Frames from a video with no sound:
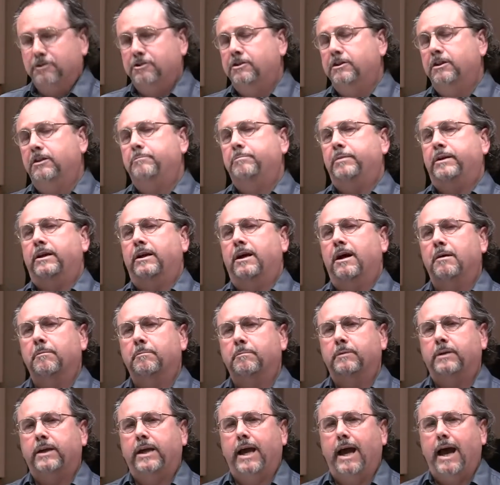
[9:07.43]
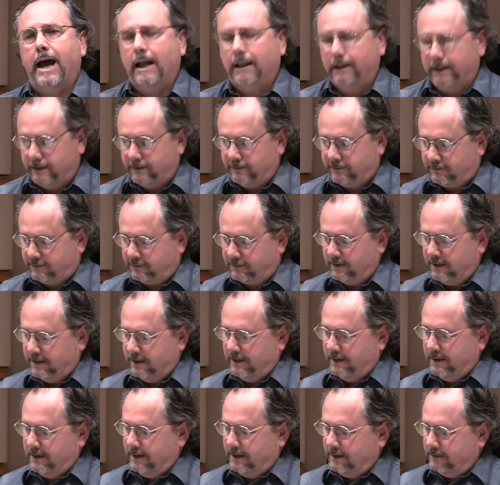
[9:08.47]
She had become callous
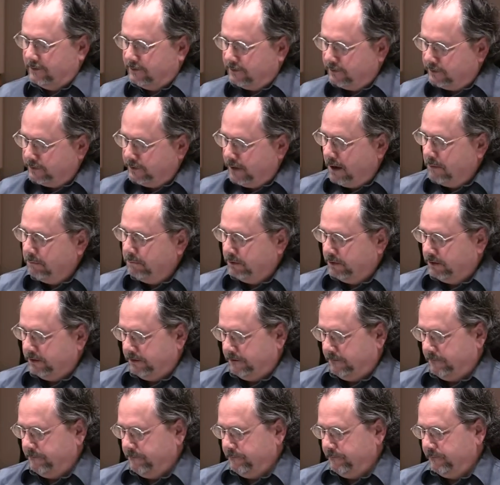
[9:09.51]
and stubborn